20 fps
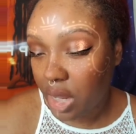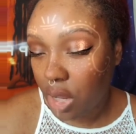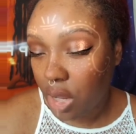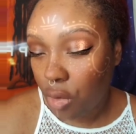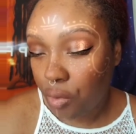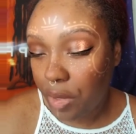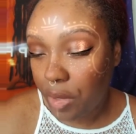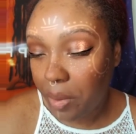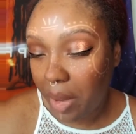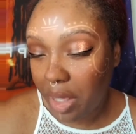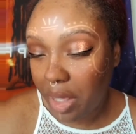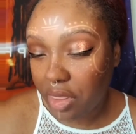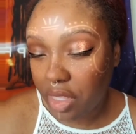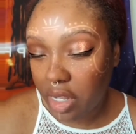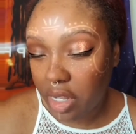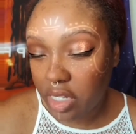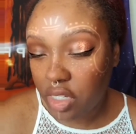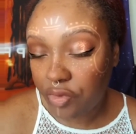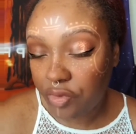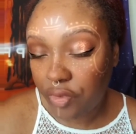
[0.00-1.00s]
We may
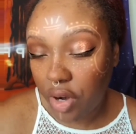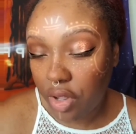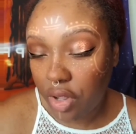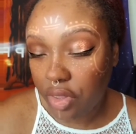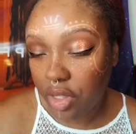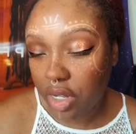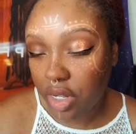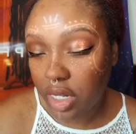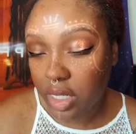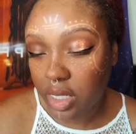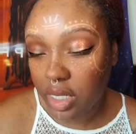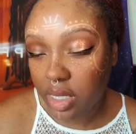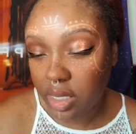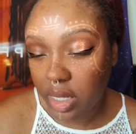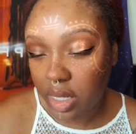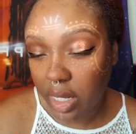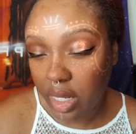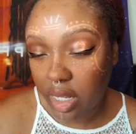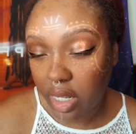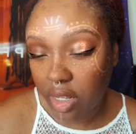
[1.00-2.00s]
thus further
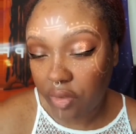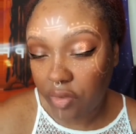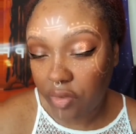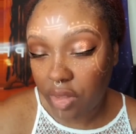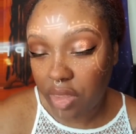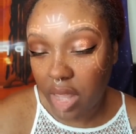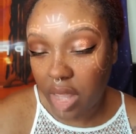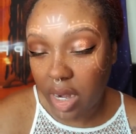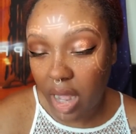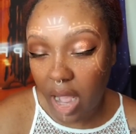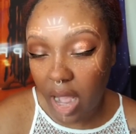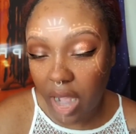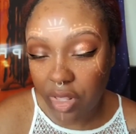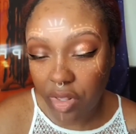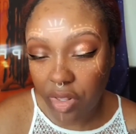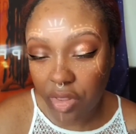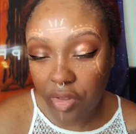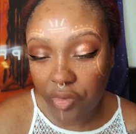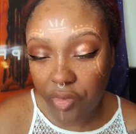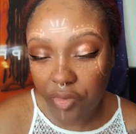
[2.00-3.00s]
conceive that
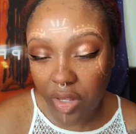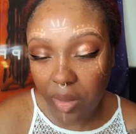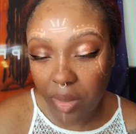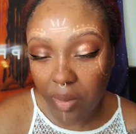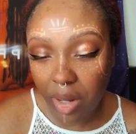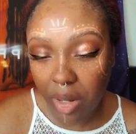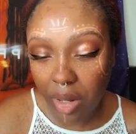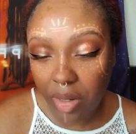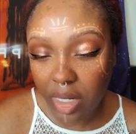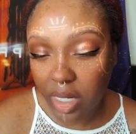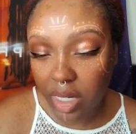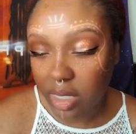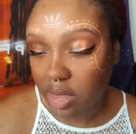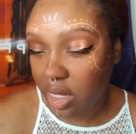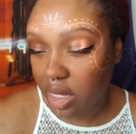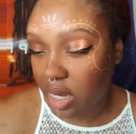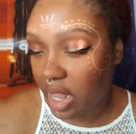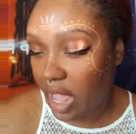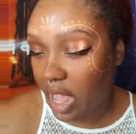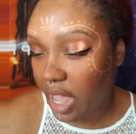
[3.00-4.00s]
either the female is
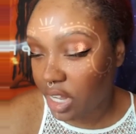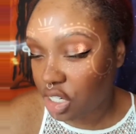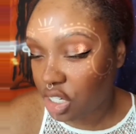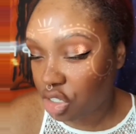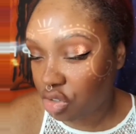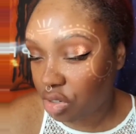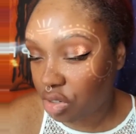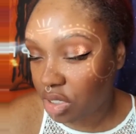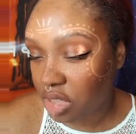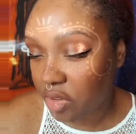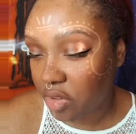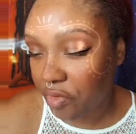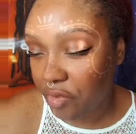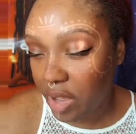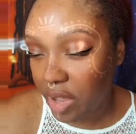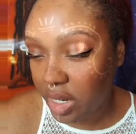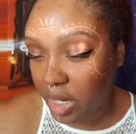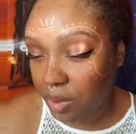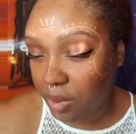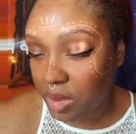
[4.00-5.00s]
an extra
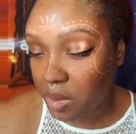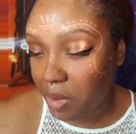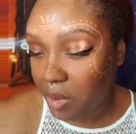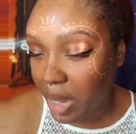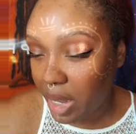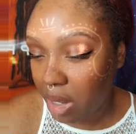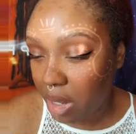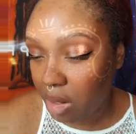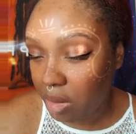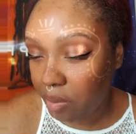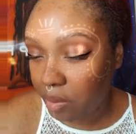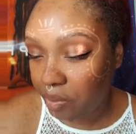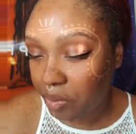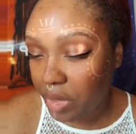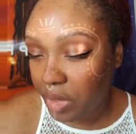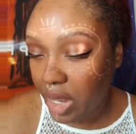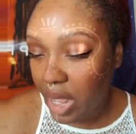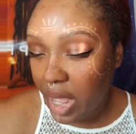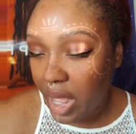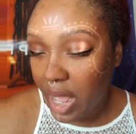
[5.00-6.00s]
developed male
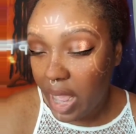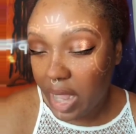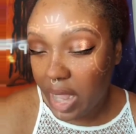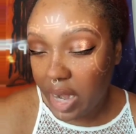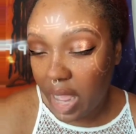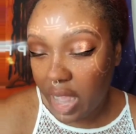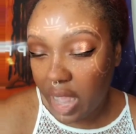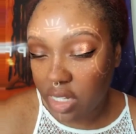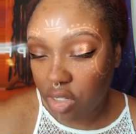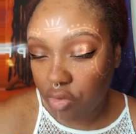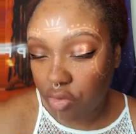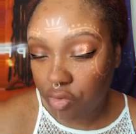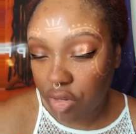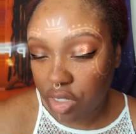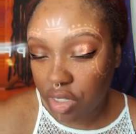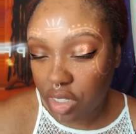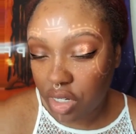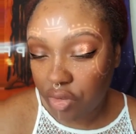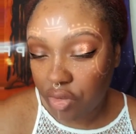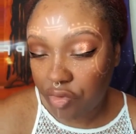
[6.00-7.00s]
and has
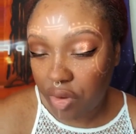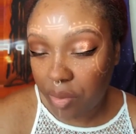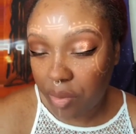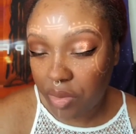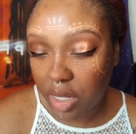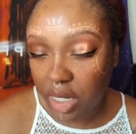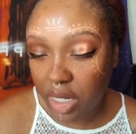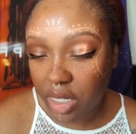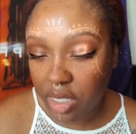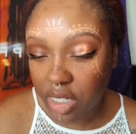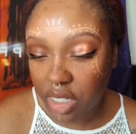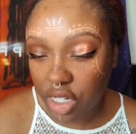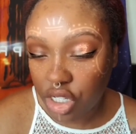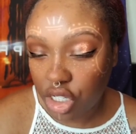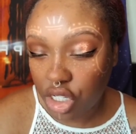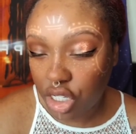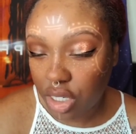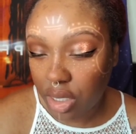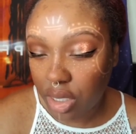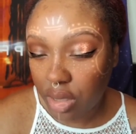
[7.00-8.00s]
arisen from the
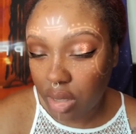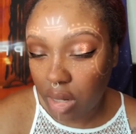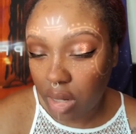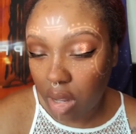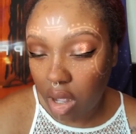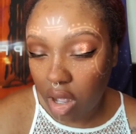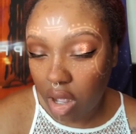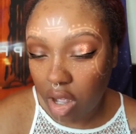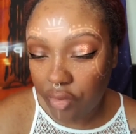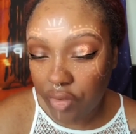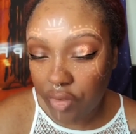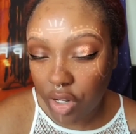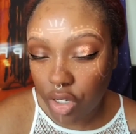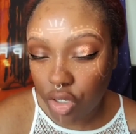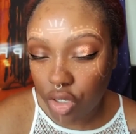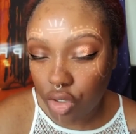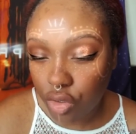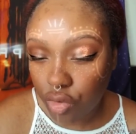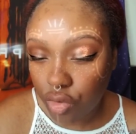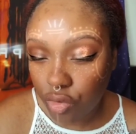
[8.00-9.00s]
addition of a
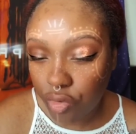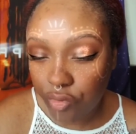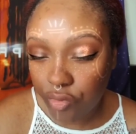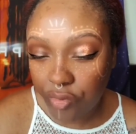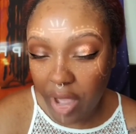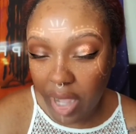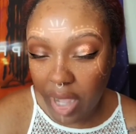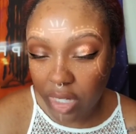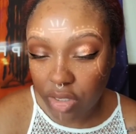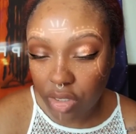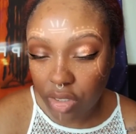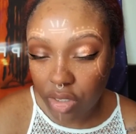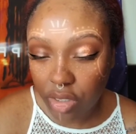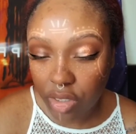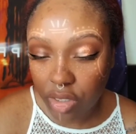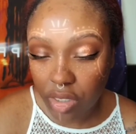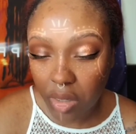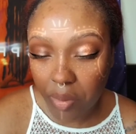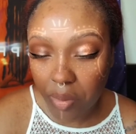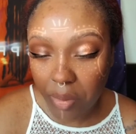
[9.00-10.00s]
new factor
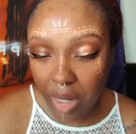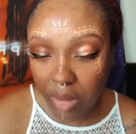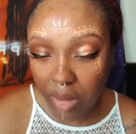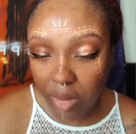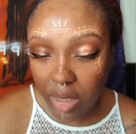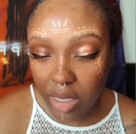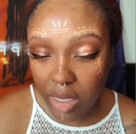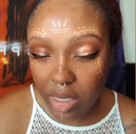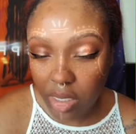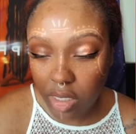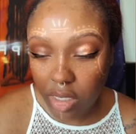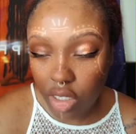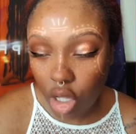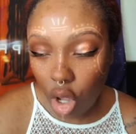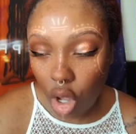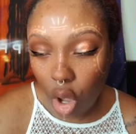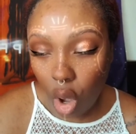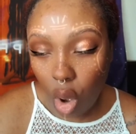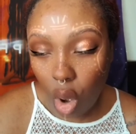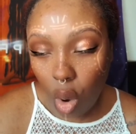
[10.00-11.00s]
to maleness,
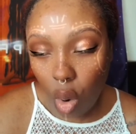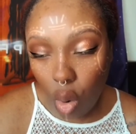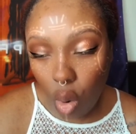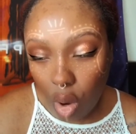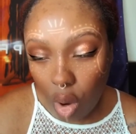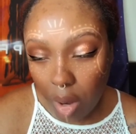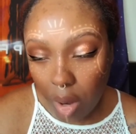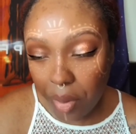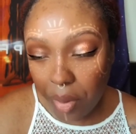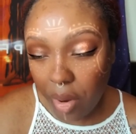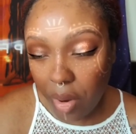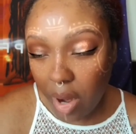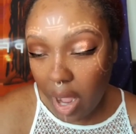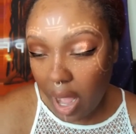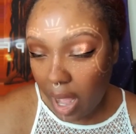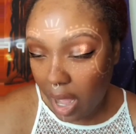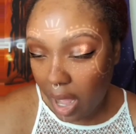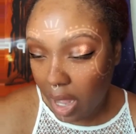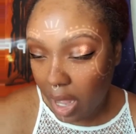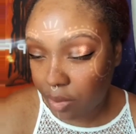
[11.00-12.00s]
or
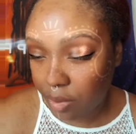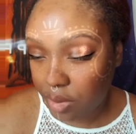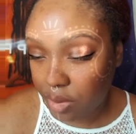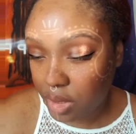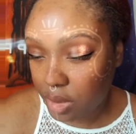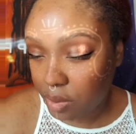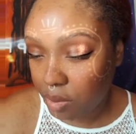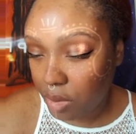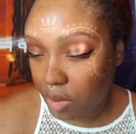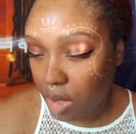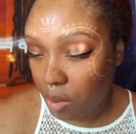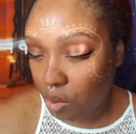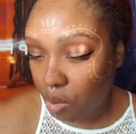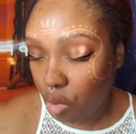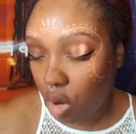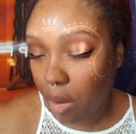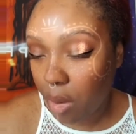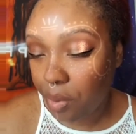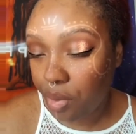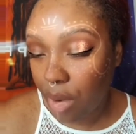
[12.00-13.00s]
perhaps,
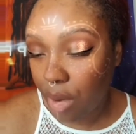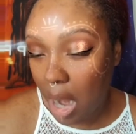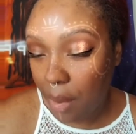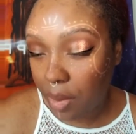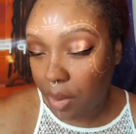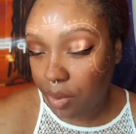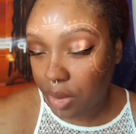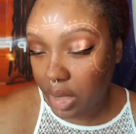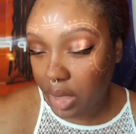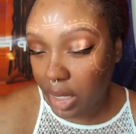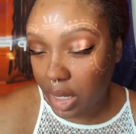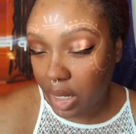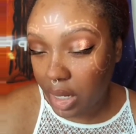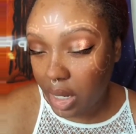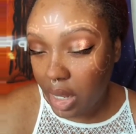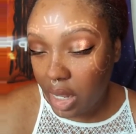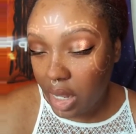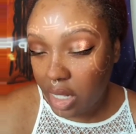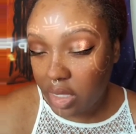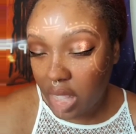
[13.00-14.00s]
more probably,
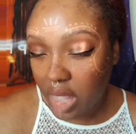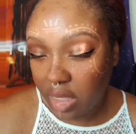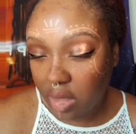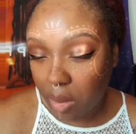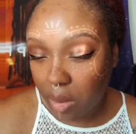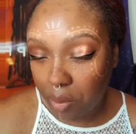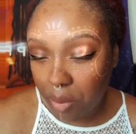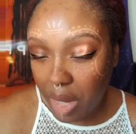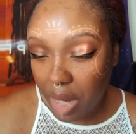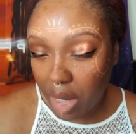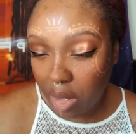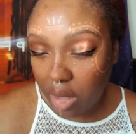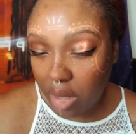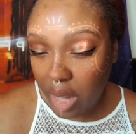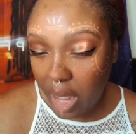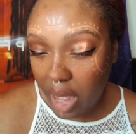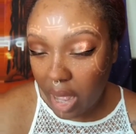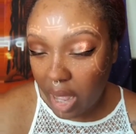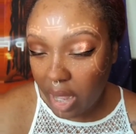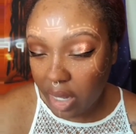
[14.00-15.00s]
that the male
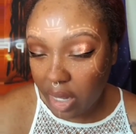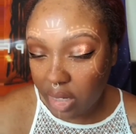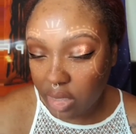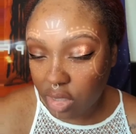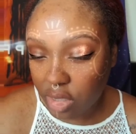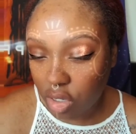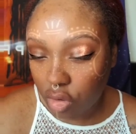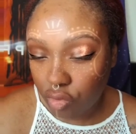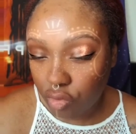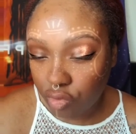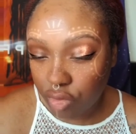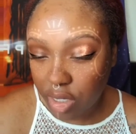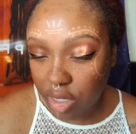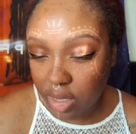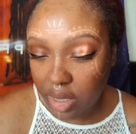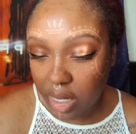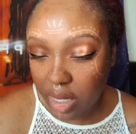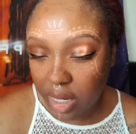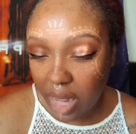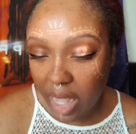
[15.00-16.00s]
has
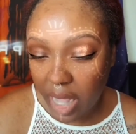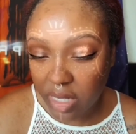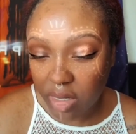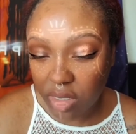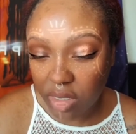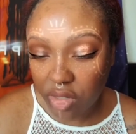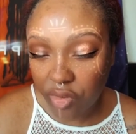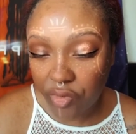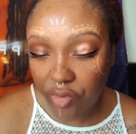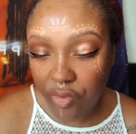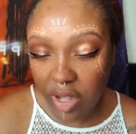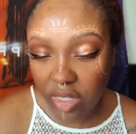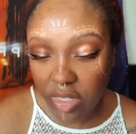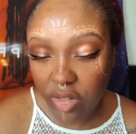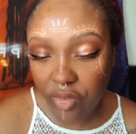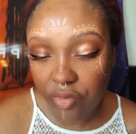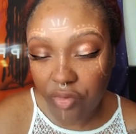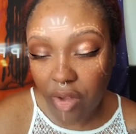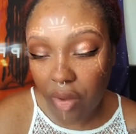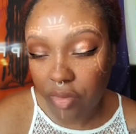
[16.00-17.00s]
arisen as a
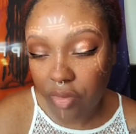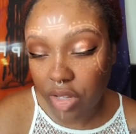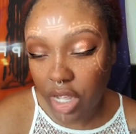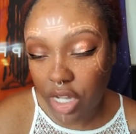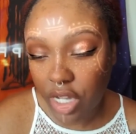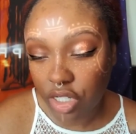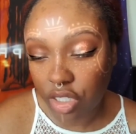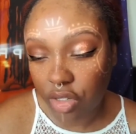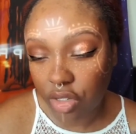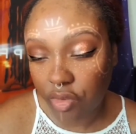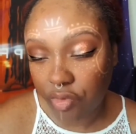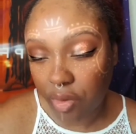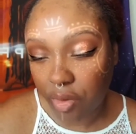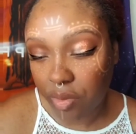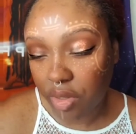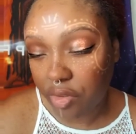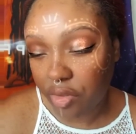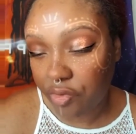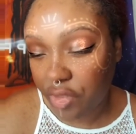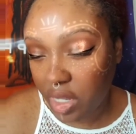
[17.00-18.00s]
defective variation
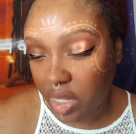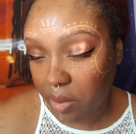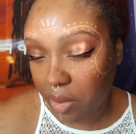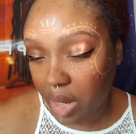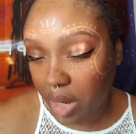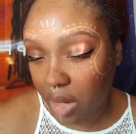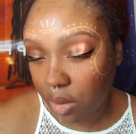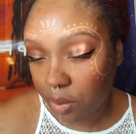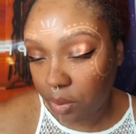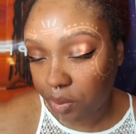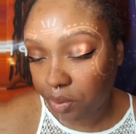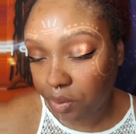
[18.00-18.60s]
from the female.